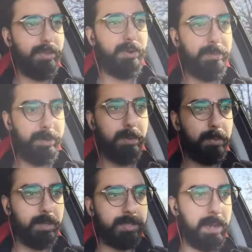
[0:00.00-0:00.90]
There have been
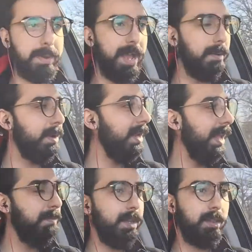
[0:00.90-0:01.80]
reports coming out about
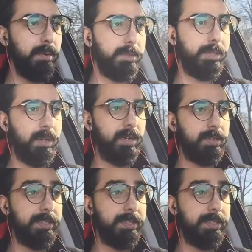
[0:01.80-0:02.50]
Amy Klobuchar's